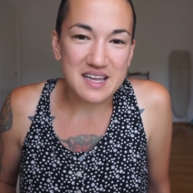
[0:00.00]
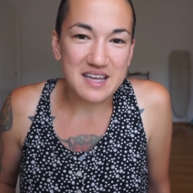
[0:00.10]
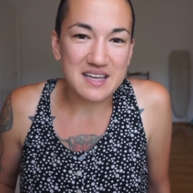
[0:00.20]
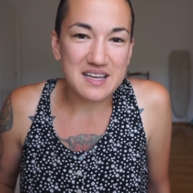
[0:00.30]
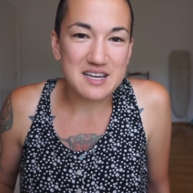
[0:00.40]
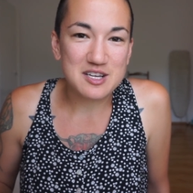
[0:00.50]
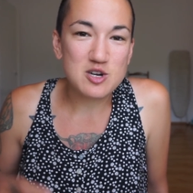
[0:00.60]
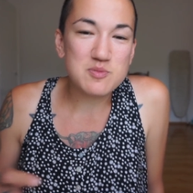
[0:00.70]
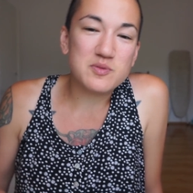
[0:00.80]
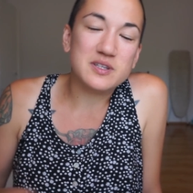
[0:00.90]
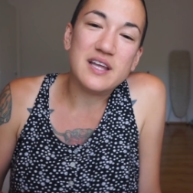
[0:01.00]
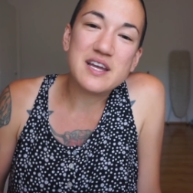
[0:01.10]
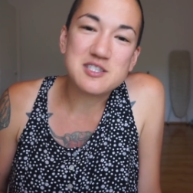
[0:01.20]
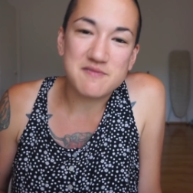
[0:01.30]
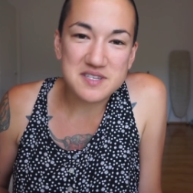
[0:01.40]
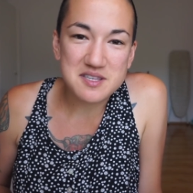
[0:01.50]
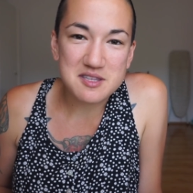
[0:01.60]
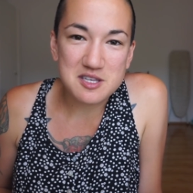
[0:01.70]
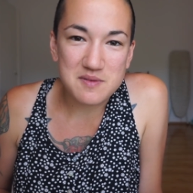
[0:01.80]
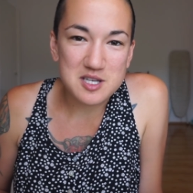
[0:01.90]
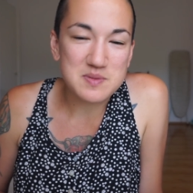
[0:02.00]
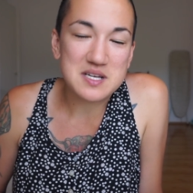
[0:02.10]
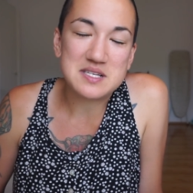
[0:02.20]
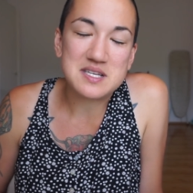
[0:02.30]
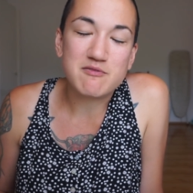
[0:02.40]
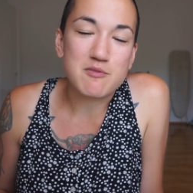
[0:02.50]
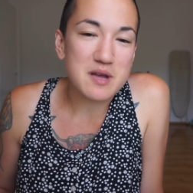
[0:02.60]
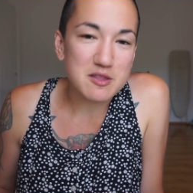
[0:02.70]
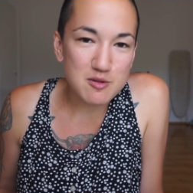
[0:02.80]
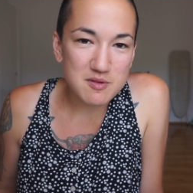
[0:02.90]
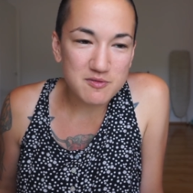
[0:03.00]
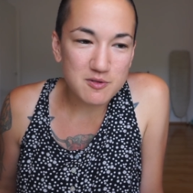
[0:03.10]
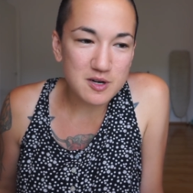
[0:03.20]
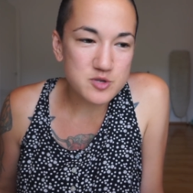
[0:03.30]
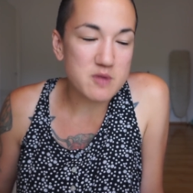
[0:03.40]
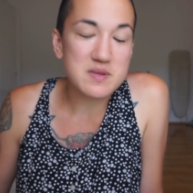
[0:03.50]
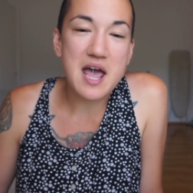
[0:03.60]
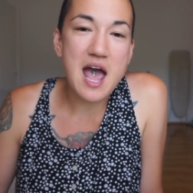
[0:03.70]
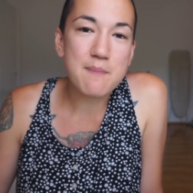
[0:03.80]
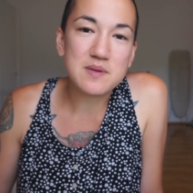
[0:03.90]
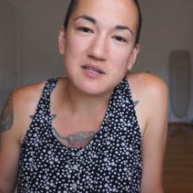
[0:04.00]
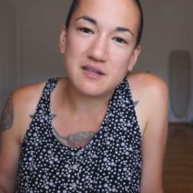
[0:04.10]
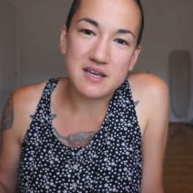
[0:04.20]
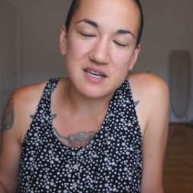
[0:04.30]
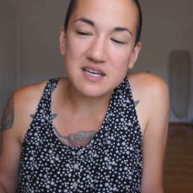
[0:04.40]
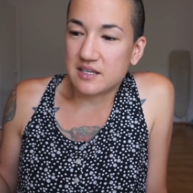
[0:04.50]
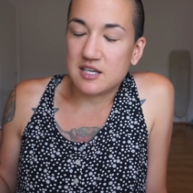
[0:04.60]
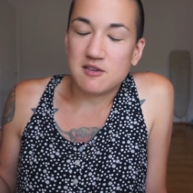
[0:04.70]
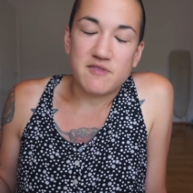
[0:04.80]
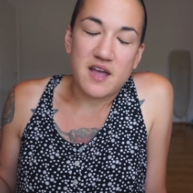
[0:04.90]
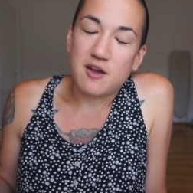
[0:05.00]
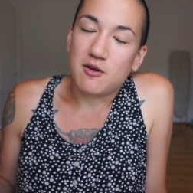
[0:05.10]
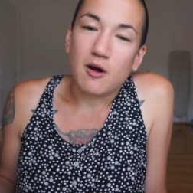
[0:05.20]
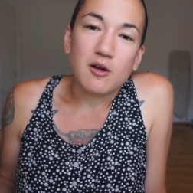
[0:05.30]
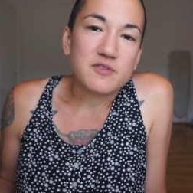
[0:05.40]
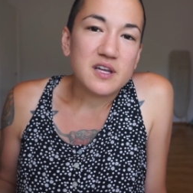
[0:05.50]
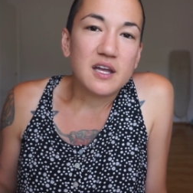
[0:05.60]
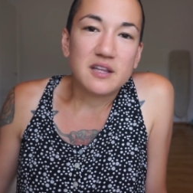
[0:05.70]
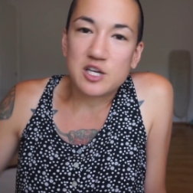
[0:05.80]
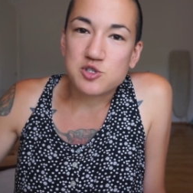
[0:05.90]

and Kuba would like to visit the US because he's never been there before, so I'd be happy to like get a van or RV and like